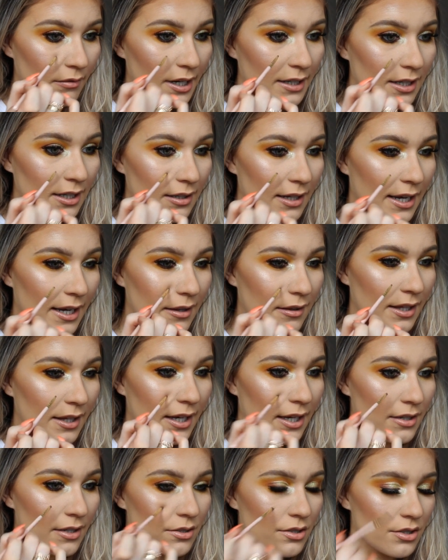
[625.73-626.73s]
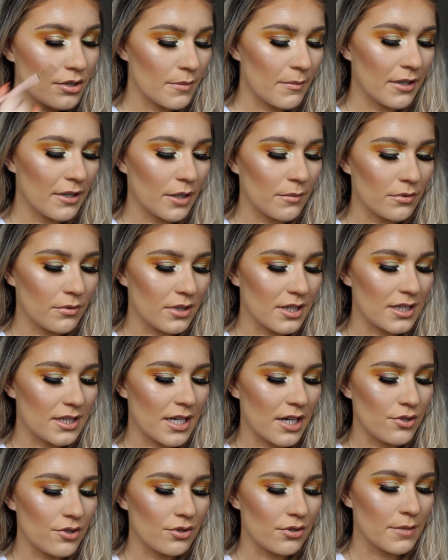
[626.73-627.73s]
really lightly just to make them look as
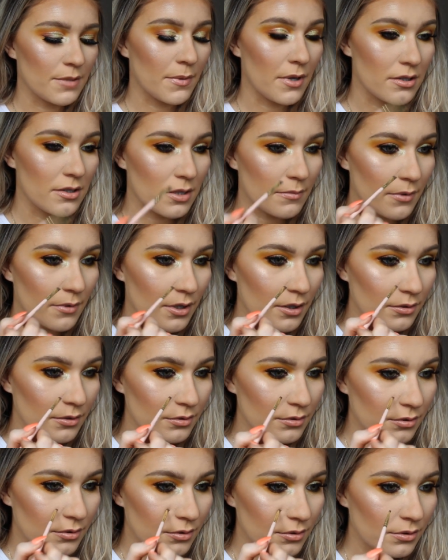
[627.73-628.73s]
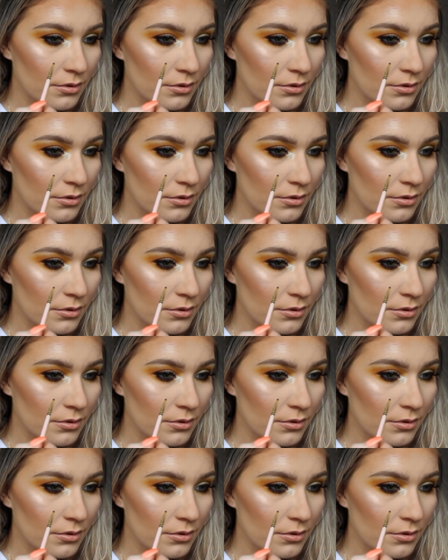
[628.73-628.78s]
natural as possible.